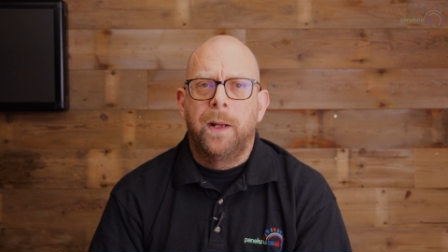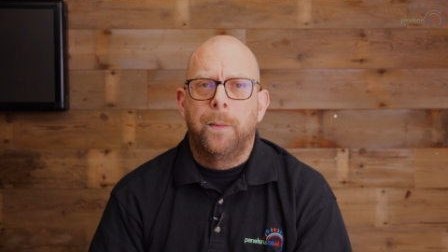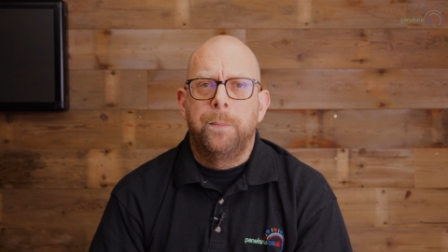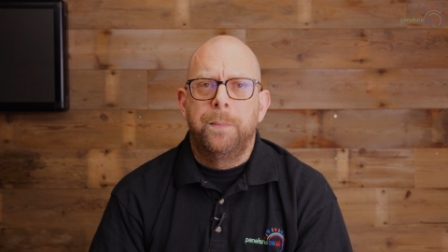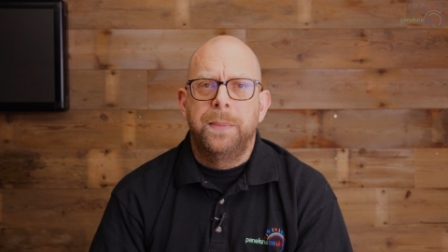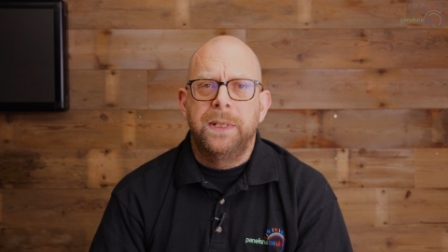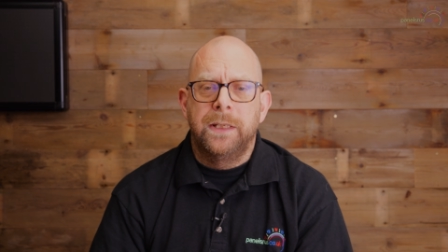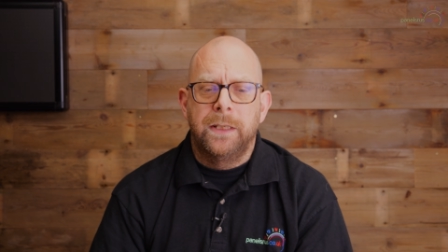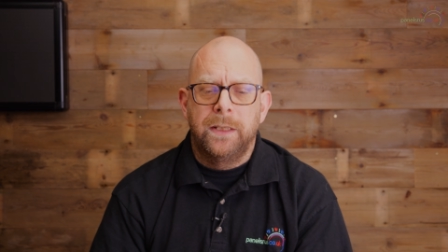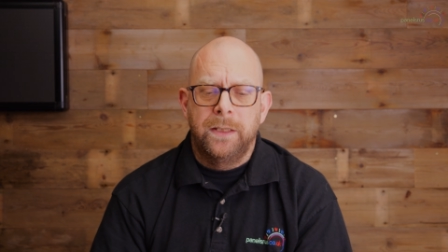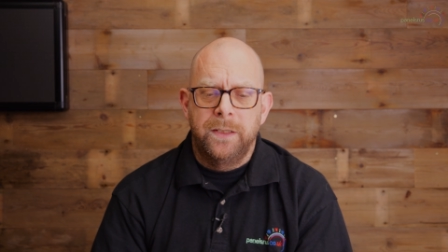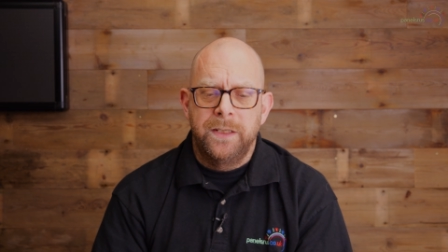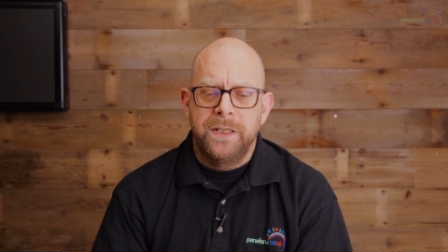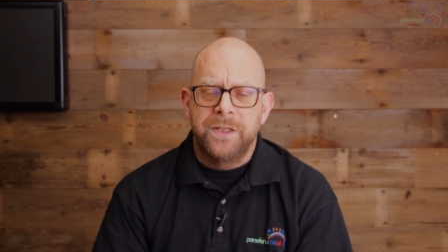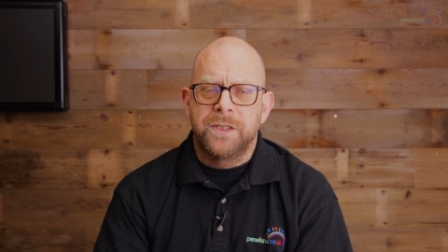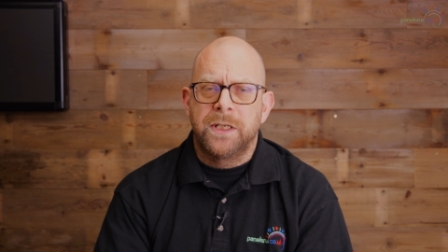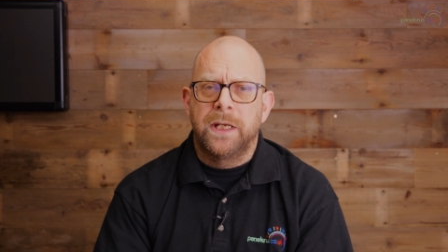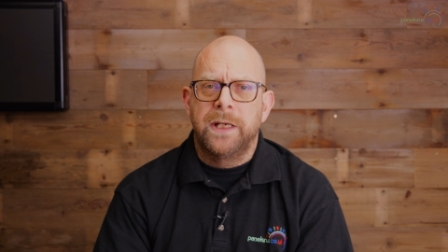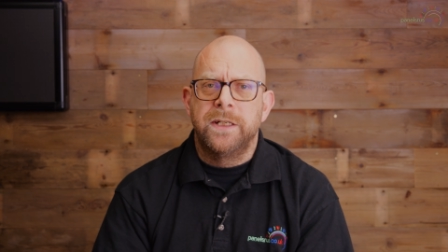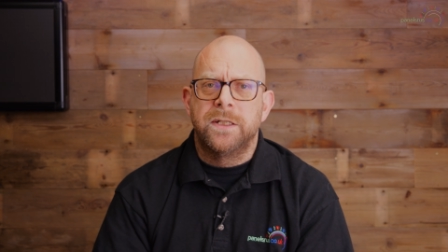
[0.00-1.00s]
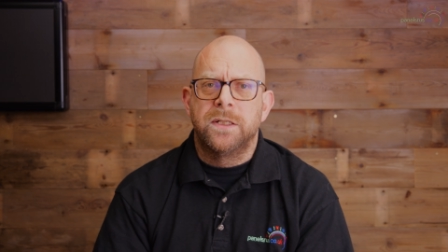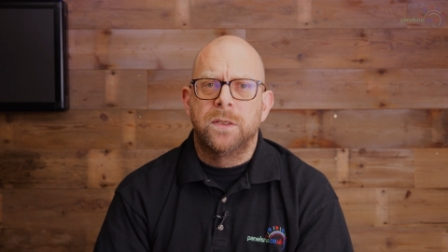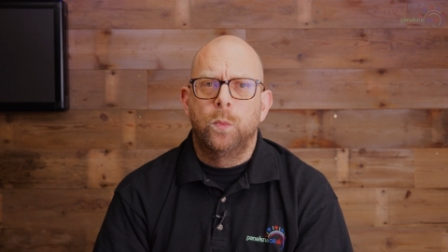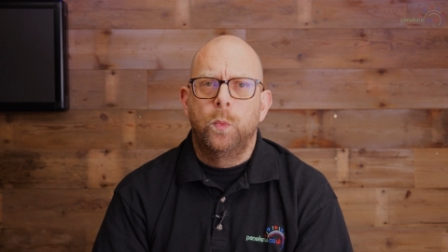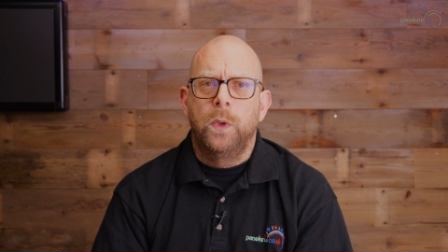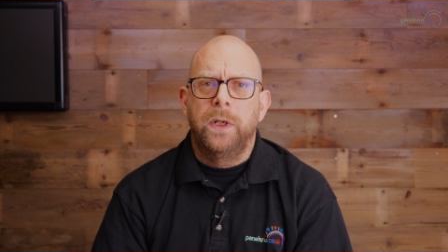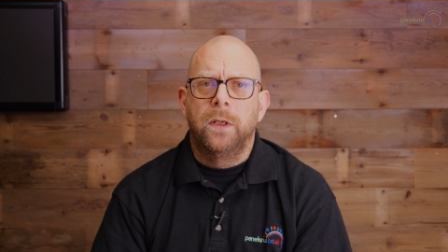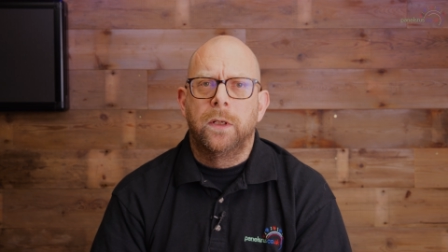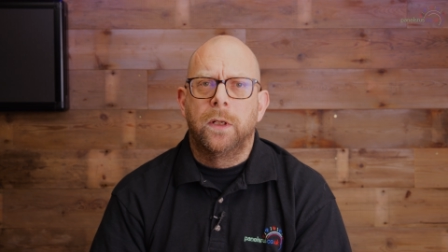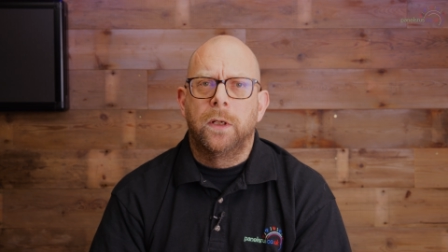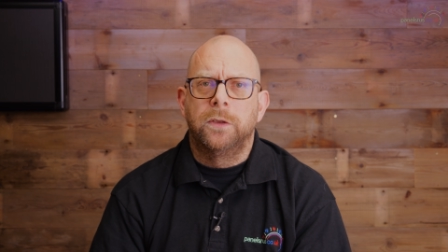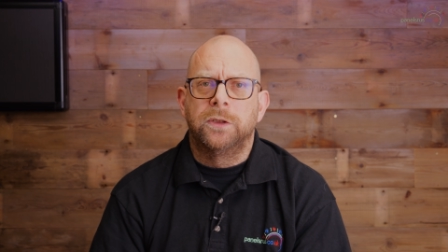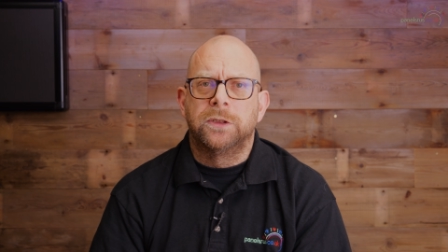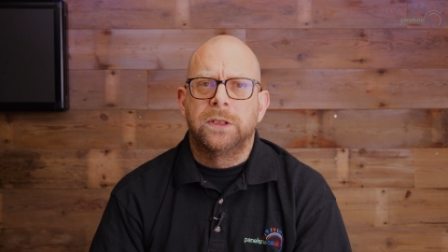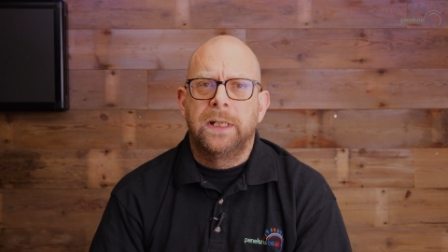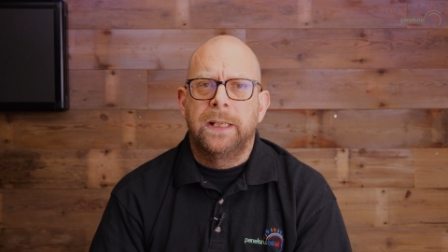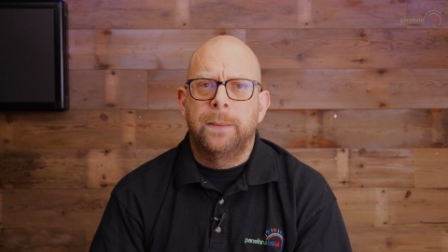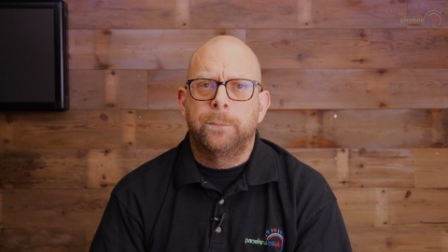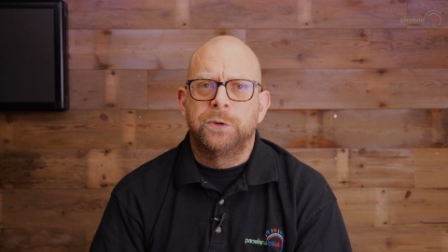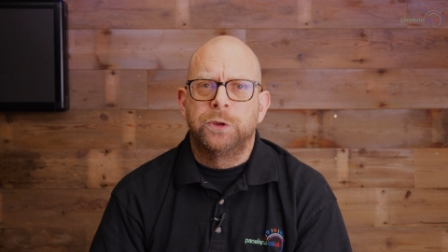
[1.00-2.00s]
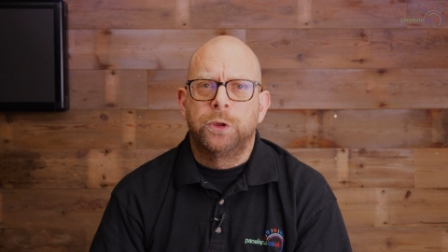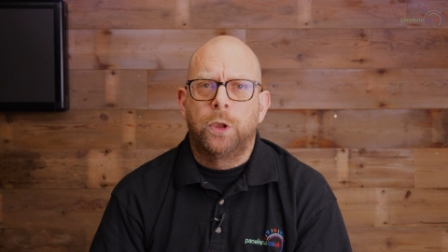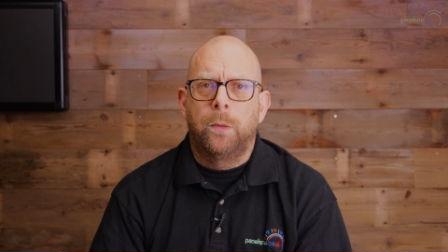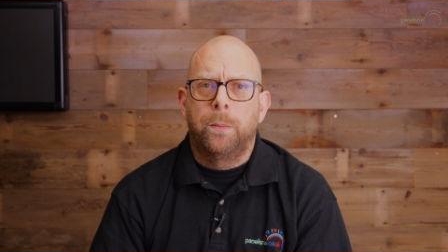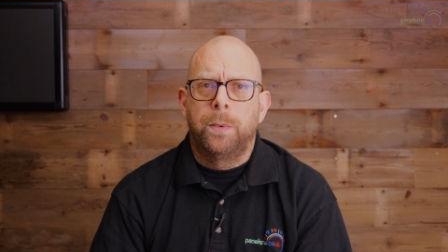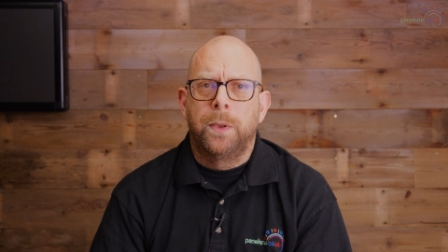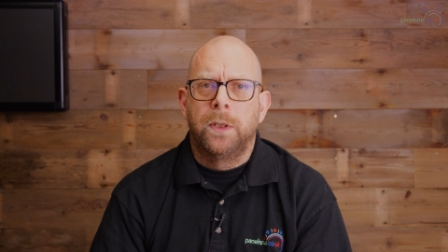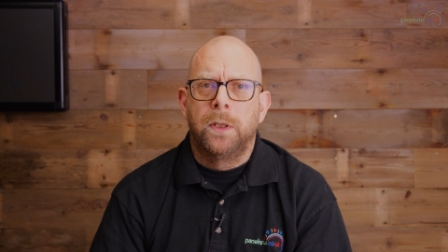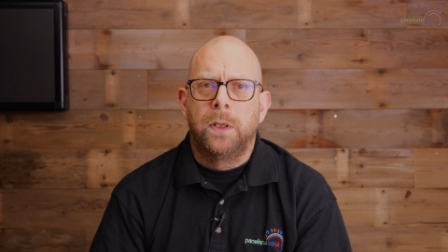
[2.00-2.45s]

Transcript: be it in this case a Windows laptop,